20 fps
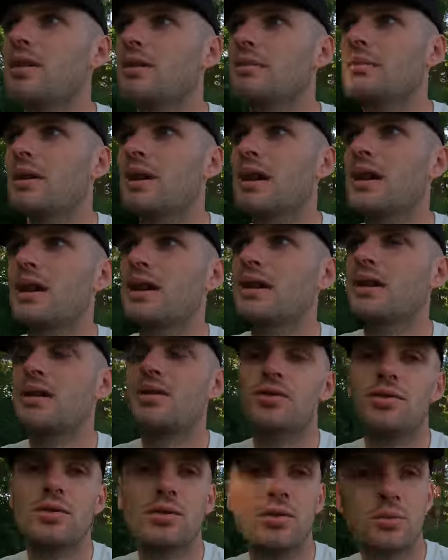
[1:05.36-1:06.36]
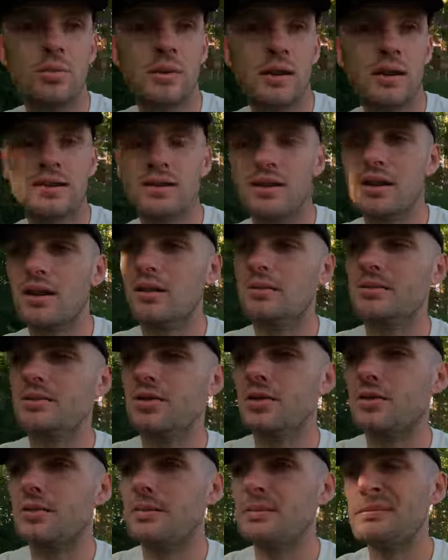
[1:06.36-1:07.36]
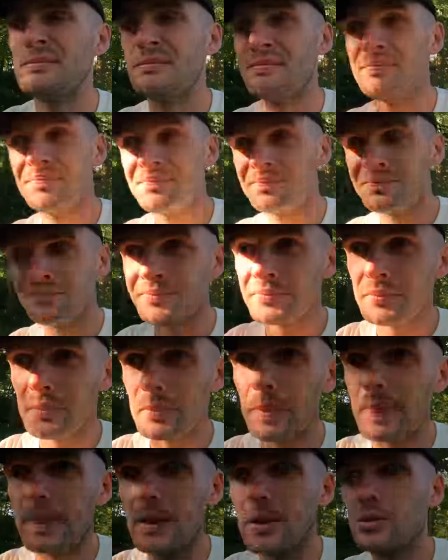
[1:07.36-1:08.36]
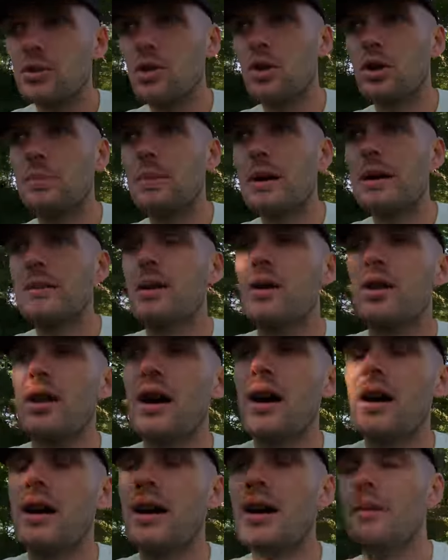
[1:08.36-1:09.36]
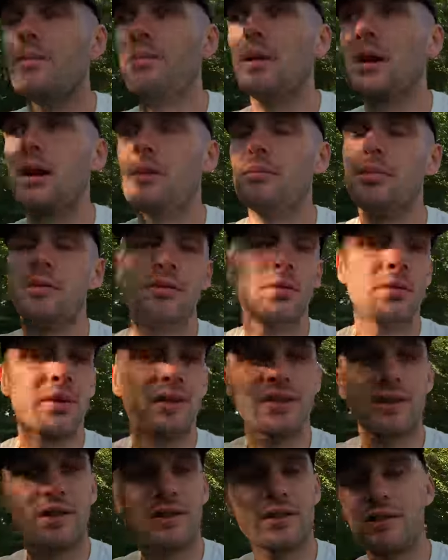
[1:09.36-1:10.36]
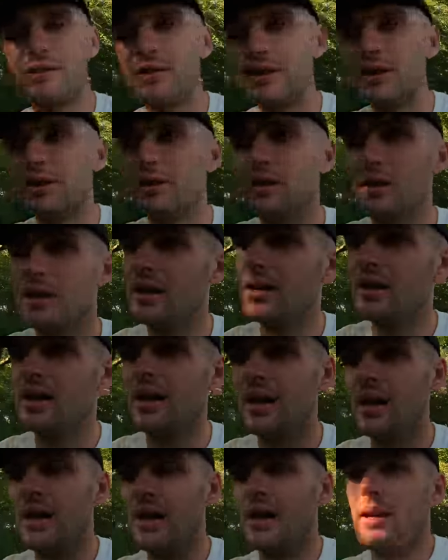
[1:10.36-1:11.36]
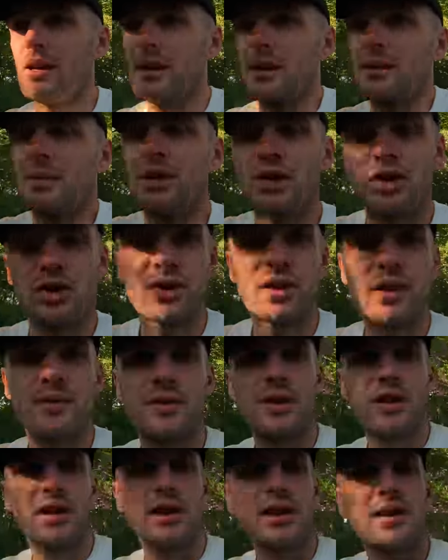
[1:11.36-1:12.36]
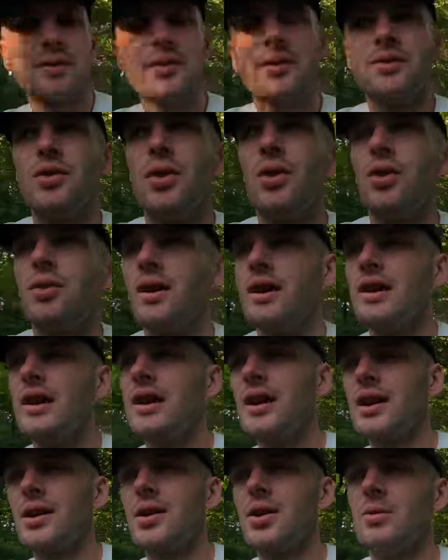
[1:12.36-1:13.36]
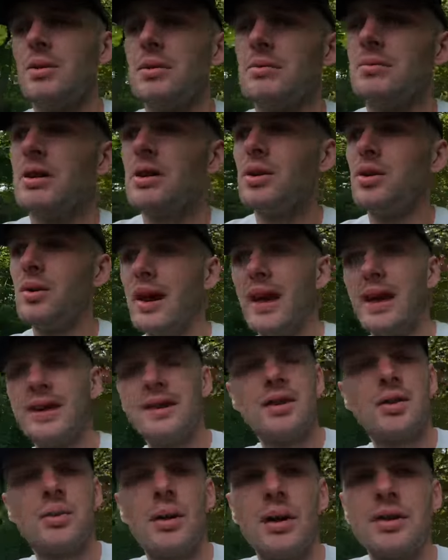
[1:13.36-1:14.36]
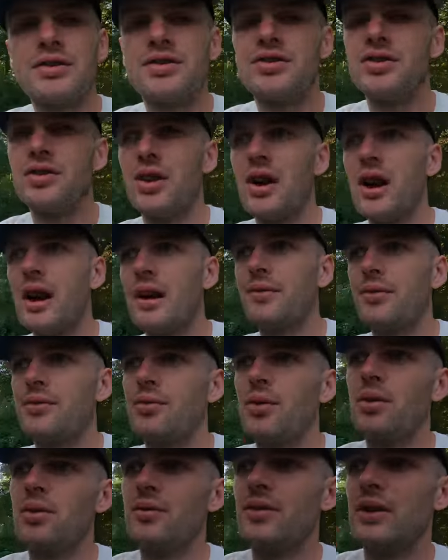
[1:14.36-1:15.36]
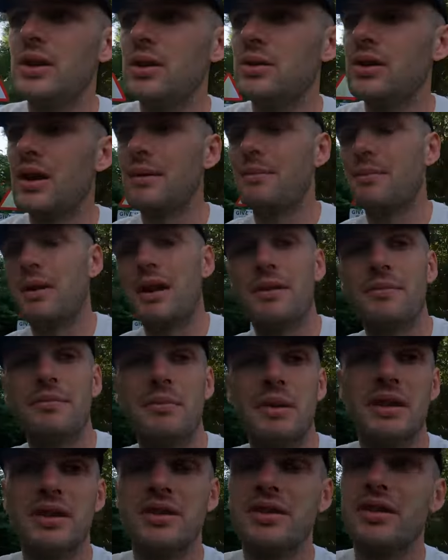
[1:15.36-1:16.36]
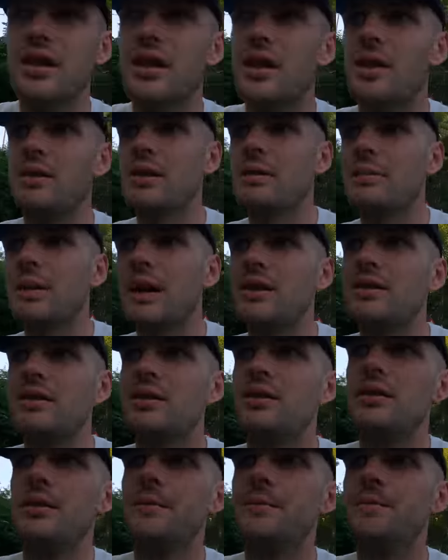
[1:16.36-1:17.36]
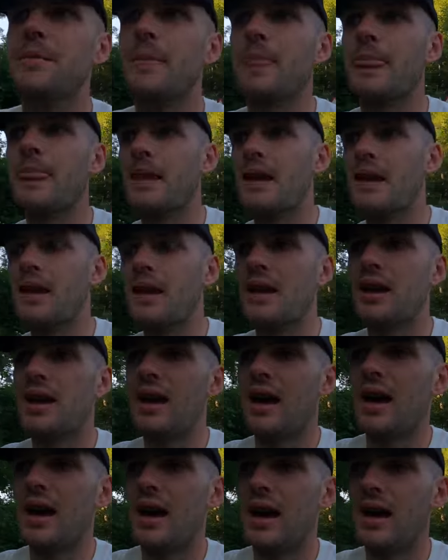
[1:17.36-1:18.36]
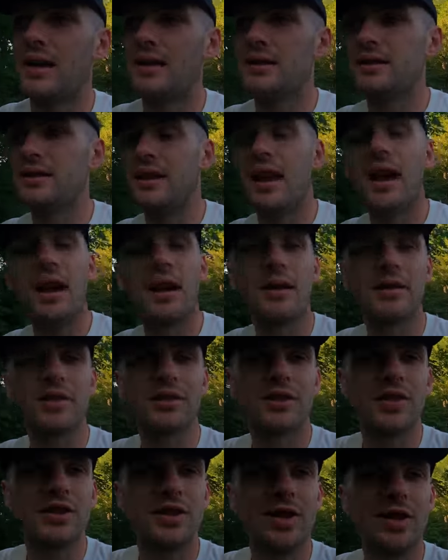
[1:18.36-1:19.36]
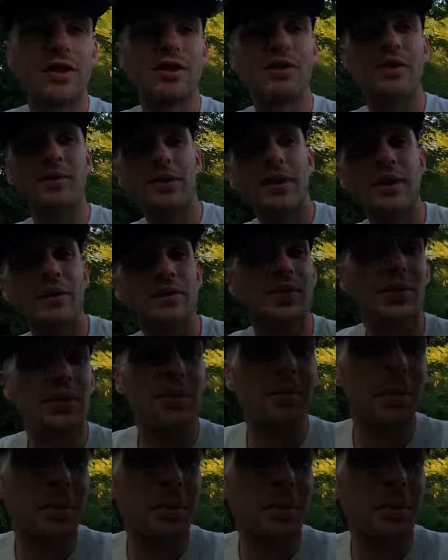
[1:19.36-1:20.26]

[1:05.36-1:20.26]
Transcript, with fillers: run my enduro bike setup, so talk a bit about that. But before we get stuck into the video, make sure you give it a like if you've not already, comment below any questions that you have throughout the video that I may have missed and I'll get back to you. And yeah, let's get stuck into the video and talk